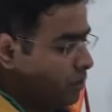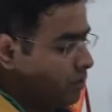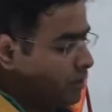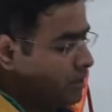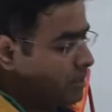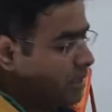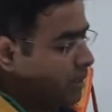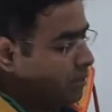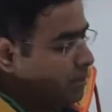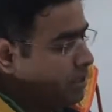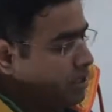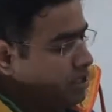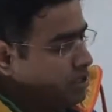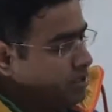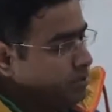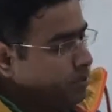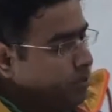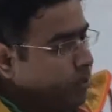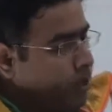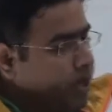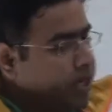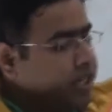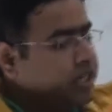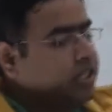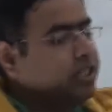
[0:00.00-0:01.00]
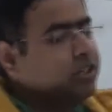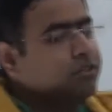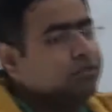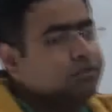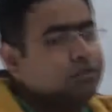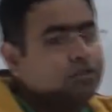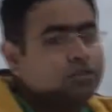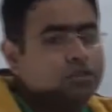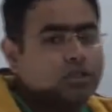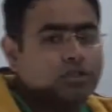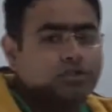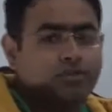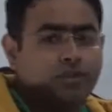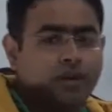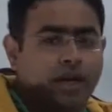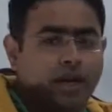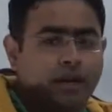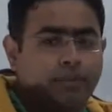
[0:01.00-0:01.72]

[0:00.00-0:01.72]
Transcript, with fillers: from examination point of view, this will